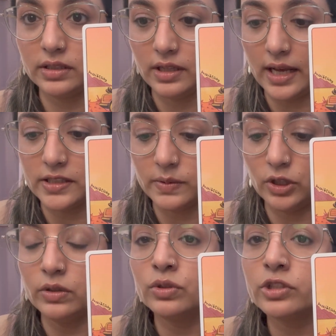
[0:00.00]
As we all
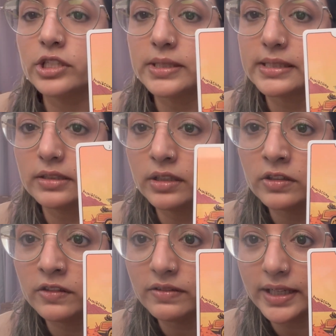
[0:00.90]
know, she's sitting
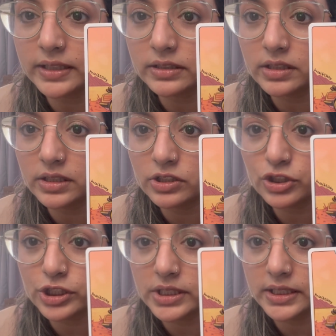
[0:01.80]
on a vehicle.
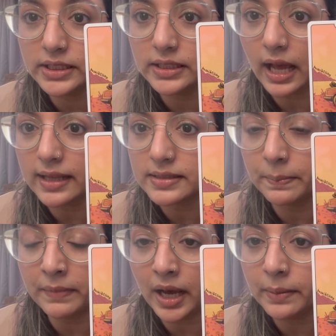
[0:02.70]
She has a
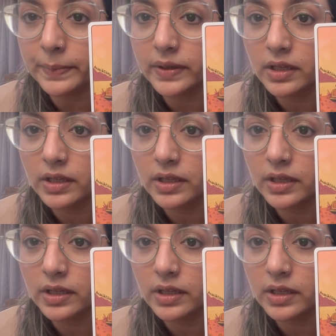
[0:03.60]
map.